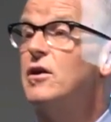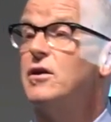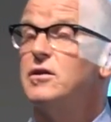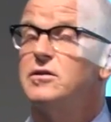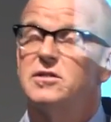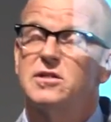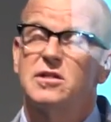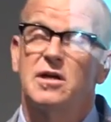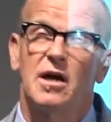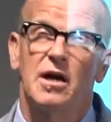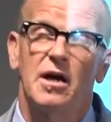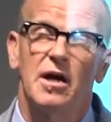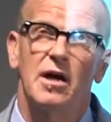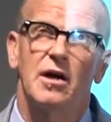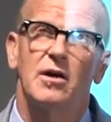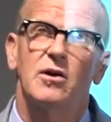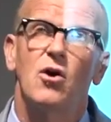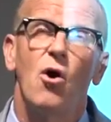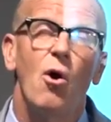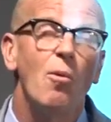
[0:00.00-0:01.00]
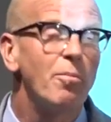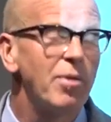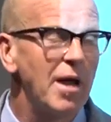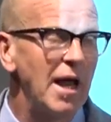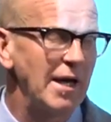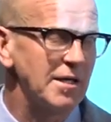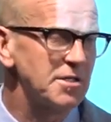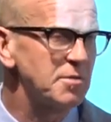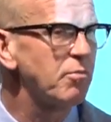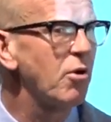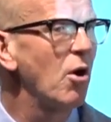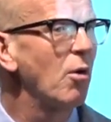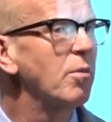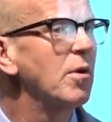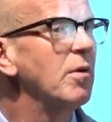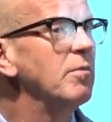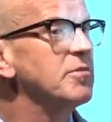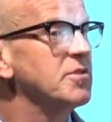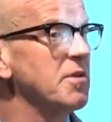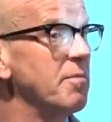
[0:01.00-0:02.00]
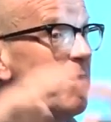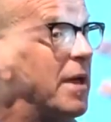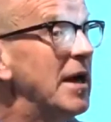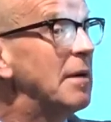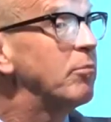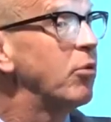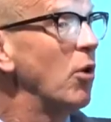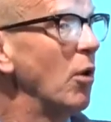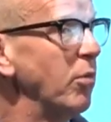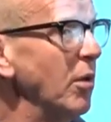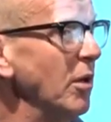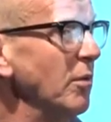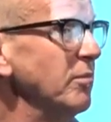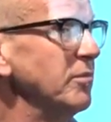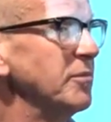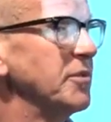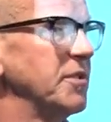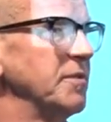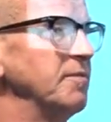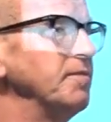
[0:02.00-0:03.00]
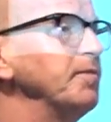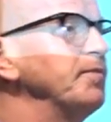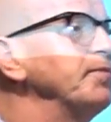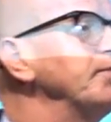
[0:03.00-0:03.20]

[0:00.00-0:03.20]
that uh, complex problems are big problems.